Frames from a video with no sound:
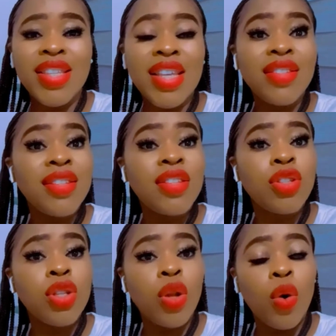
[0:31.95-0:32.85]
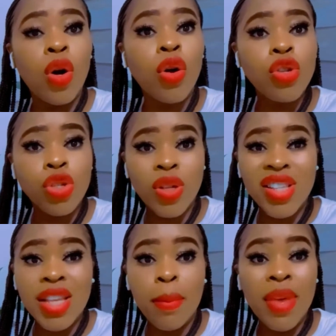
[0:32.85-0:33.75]
Is it long or
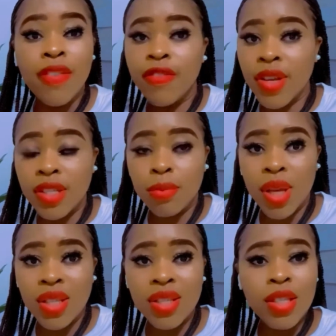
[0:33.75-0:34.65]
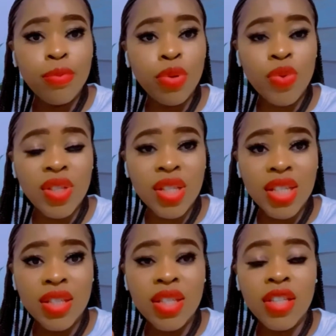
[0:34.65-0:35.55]
short-term investment? The simple reason is
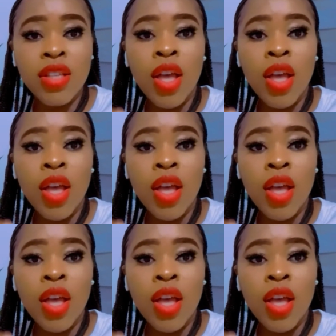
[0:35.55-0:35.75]
this.